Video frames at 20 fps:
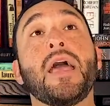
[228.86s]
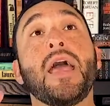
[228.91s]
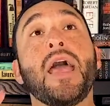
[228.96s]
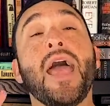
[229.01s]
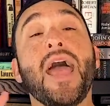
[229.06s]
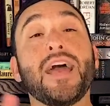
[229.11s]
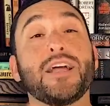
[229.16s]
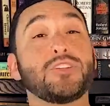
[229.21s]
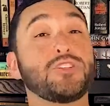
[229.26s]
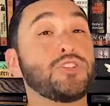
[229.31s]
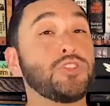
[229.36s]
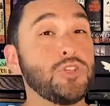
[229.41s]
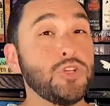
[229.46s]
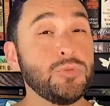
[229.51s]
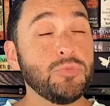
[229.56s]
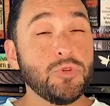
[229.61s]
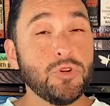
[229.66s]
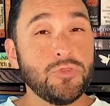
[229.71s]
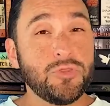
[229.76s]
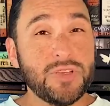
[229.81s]
and 2
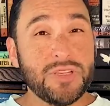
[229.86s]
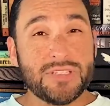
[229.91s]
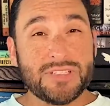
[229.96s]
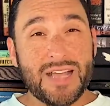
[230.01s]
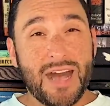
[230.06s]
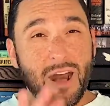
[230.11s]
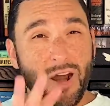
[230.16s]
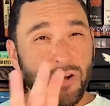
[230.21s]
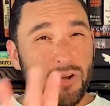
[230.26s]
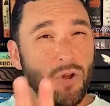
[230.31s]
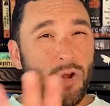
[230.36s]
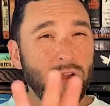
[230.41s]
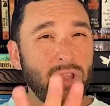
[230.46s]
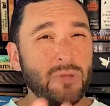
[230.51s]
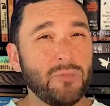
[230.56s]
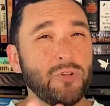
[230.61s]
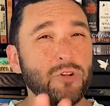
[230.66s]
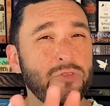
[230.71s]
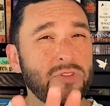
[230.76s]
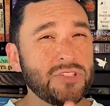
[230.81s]
movies. I'll go into the
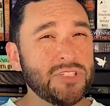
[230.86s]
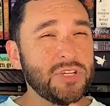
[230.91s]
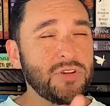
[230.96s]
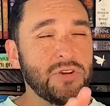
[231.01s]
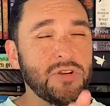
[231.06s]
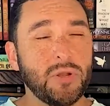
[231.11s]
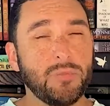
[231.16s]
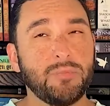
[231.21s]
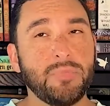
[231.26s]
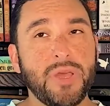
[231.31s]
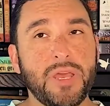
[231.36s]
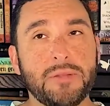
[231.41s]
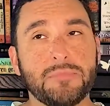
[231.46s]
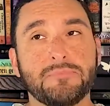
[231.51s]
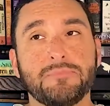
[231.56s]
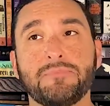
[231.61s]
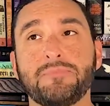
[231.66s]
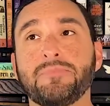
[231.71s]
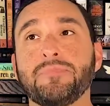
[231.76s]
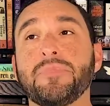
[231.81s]
movies here in a bit.
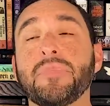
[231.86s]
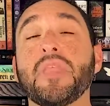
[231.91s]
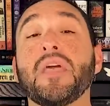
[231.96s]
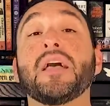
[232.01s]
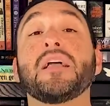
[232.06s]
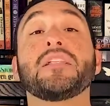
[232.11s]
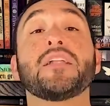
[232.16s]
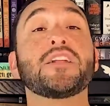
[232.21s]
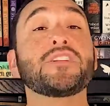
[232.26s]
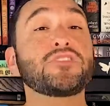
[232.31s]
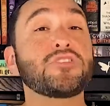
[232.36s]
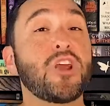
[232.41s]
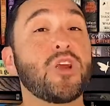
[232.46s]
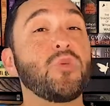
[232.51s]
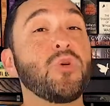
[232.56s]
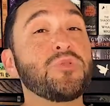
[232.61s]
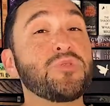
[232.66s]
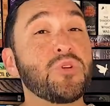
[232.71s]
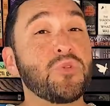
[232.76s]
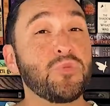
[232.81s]
Let's start
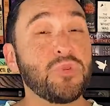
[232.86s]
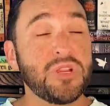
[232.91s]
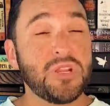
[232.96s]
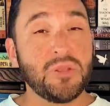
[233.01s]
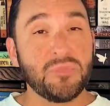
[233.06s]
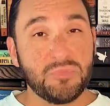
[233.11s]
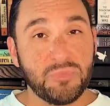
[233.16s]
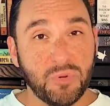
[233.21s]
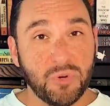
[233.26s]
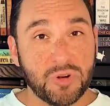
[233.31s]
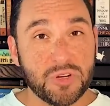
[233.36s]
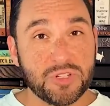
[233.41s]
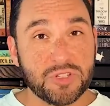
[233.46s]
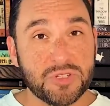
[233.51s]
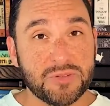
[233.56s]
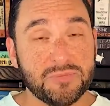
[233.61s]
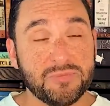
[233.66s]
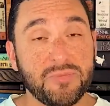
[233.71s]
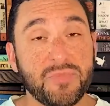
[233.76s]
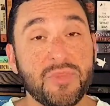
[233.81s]
with the reading portion.
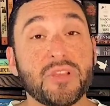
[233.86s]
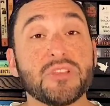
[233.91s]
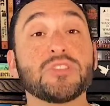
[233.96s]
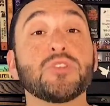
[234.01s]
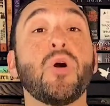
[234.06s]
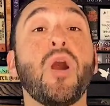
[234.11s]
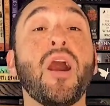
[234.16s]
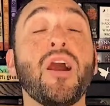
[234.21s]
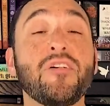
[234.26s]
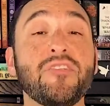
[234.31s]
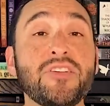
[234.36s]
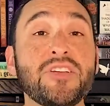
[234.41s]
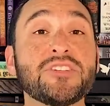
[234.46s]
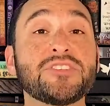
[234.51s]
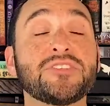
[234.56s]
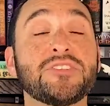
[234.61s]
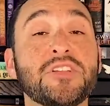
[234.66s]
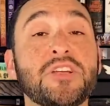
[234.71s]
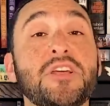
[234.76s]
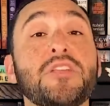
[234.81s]
So
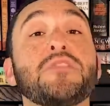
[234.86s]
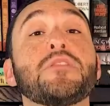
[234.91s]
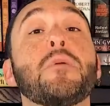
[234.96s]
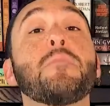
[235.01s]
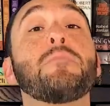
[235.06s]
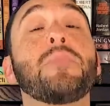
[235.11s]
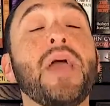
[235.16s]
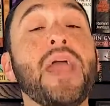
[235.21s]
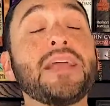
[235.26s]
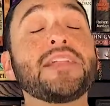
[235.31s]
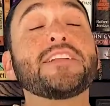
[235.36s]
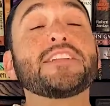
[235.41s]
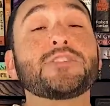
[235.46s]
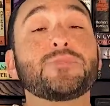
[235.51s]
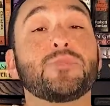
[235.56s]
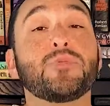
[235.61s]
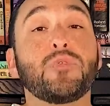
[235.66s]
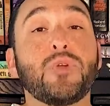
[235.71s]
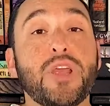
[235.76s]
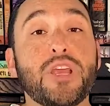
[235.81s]
obviously, the main
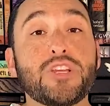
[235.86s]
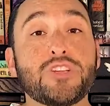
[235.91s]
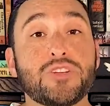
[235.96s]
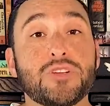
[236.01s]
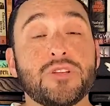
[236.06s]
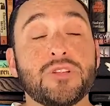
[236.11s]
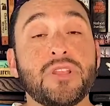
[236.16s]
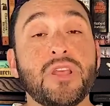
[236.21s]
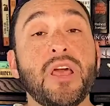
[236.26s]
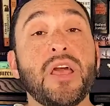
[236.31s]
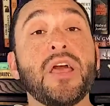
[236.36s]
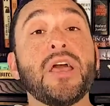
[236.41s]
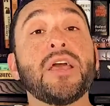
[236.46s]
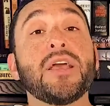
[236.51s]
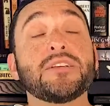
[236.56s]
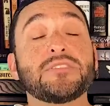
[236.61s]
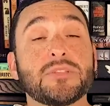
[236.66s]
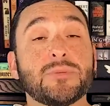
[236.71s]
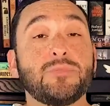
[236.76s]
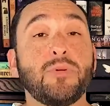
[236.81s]
inspiration
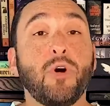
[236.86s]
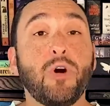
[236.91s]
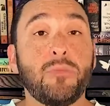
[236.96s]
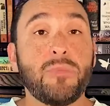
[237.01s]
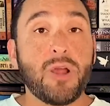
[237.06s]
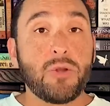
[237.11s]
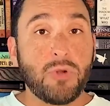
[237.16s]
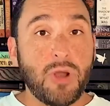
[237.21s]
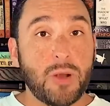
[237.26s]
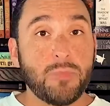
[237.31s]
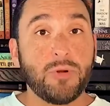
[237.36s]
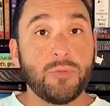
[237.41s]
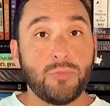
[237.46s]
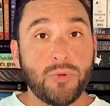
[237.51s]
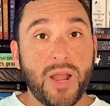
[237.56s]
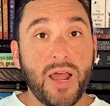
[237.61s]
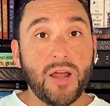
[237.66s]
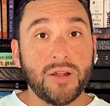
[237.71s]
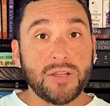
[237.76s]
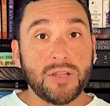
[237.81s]
is the poem by Robert
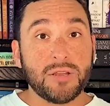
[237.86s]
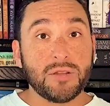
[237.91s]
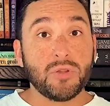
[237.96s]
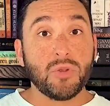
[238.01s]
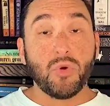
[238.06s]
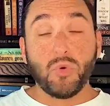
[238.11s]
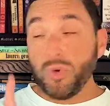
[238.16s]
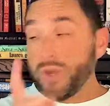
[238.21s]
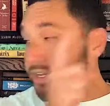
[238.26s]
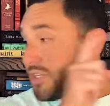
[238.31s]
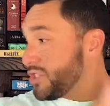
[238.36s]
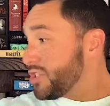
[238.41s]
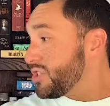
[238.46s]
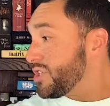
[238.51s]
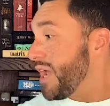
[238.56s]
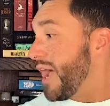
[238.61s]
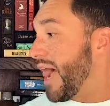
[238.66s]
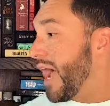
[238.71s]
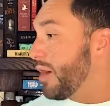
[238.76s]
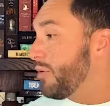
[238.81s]
Browning, which
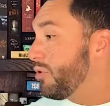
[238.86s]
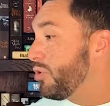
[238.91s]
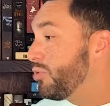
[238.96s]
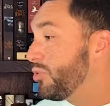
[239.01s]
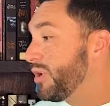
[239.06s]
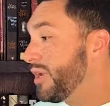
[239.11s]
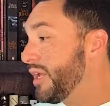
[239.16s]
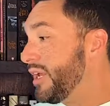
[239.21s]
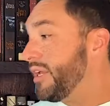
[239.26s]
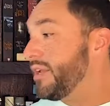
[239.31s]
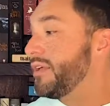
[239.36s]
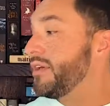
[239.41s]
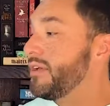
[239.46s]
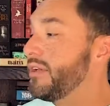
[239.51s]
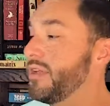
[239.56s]
I will read